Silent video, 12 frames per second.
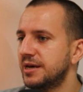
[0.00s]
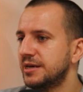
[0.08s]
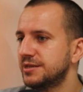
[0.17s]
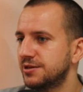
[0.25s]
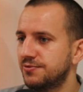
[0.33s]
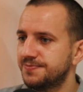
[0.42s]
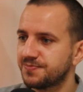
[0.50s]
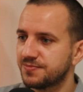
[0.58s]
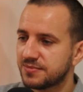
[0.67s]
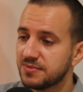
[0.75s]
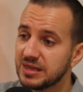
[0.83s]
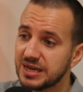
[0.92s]
So
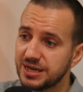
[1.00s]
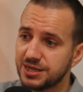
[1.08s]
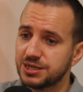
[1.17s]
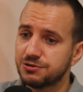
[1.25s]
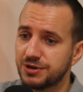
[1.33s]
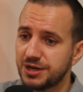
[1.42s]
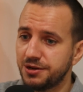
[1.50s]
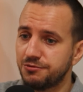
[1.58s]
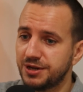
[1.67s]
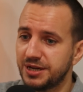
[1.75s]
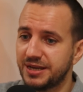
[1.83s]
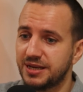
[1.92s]
it is
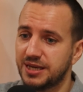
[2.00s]
really